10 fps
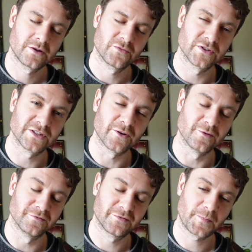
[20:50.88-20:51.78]

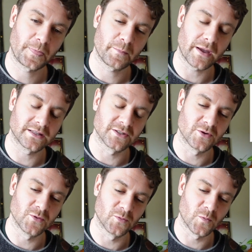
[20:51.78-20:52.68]
resolve back to
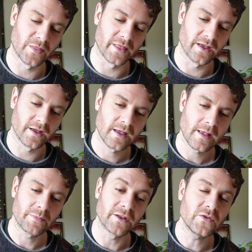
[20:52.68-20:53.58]
chord 1 there.
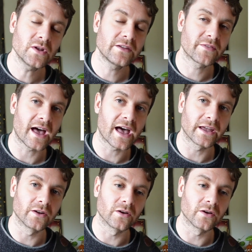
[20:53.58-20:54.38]
But if you leave that hanging